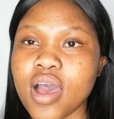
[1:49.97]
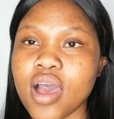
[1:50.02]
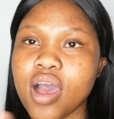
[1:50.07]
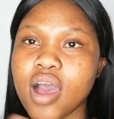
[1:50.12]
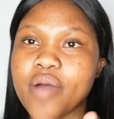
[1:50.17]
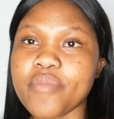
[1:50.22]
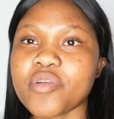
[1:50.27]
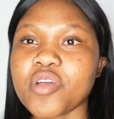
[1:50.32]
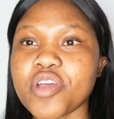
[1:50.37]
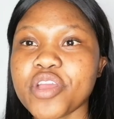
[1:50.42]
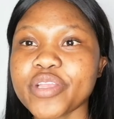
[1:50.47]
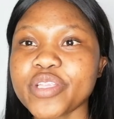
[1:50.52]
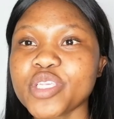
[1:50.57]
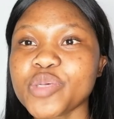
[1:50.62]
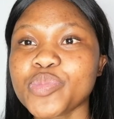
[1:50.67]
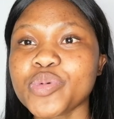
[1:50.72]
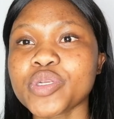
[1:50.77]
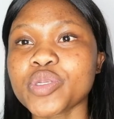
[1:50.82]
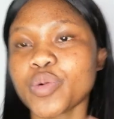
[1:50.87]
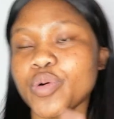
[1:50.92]
I'm going to
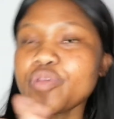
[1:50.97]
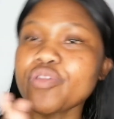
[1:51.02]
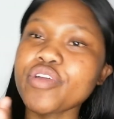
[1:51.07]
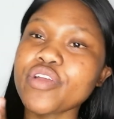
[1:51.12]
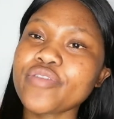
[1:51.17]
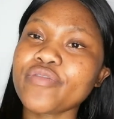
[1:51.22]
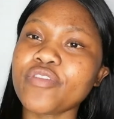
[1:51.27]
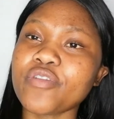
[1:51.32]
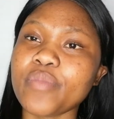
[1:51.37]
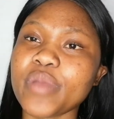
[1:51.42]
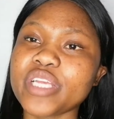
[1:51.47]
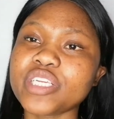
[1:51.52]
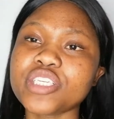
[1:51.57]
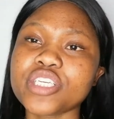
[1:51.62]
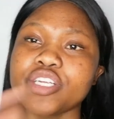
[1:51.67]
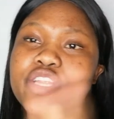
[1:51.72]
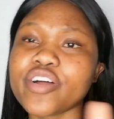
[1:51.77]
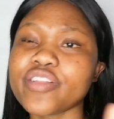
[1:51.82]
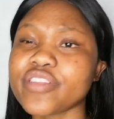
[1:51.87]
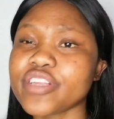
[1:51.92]
put all the
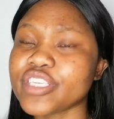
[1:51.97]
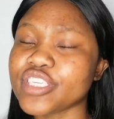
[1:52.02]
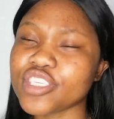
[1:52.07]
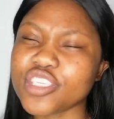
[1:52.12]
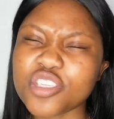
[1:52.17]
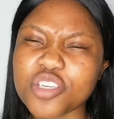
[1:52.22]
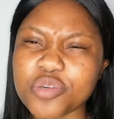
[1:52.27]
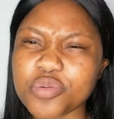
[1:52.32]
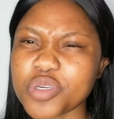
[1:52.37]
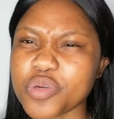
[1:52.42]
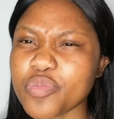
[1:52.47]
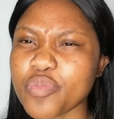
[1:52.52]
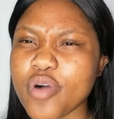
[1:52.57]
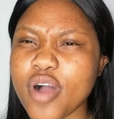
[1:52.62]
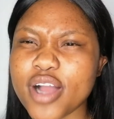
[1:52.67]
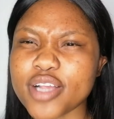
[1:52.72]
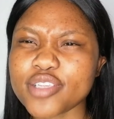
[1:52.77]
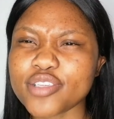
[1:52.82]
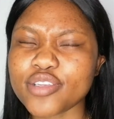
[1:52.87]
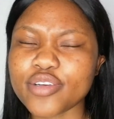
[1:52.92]
information on the description
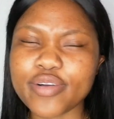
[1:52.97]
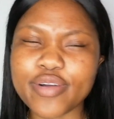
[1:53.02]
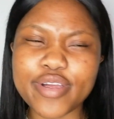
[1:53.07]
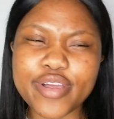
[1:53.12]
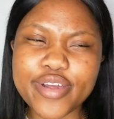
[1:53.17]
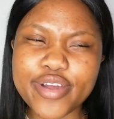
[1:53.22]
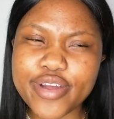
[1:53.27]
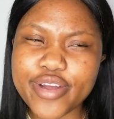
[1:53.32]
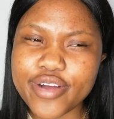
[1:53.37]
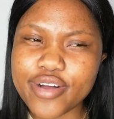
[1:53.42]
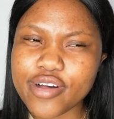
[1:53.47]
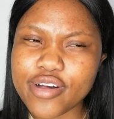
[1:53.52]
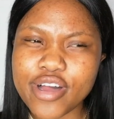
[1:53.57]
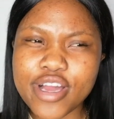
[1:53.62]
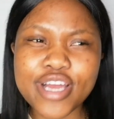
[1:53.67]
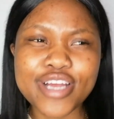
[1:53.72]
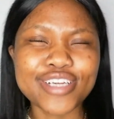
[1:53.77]
box, so girl,